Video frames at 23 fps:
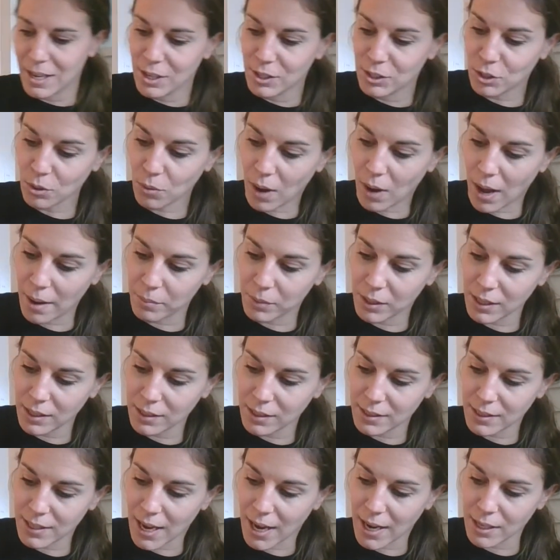So I'm going
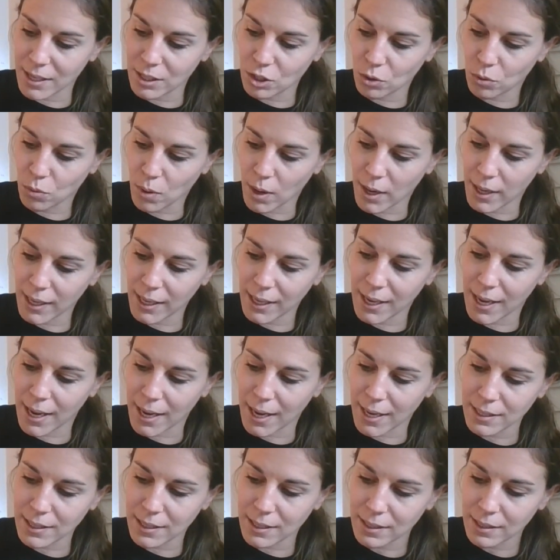to say
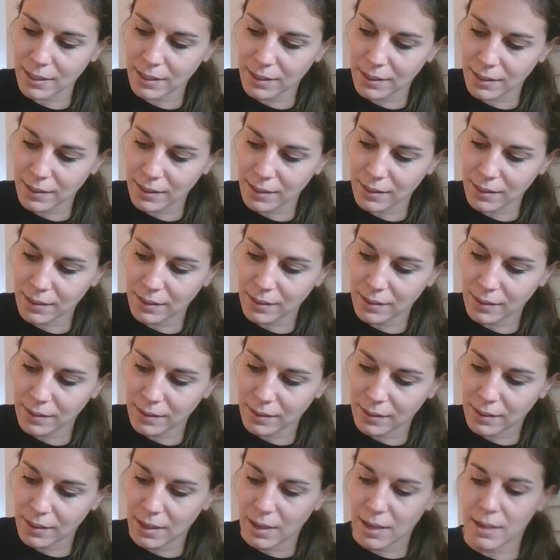28
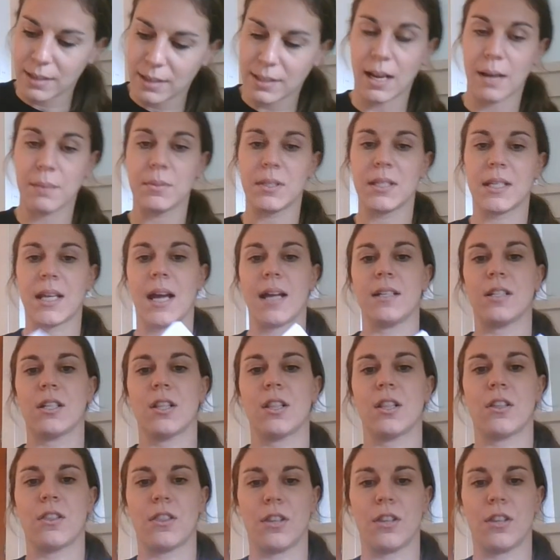times 10 to the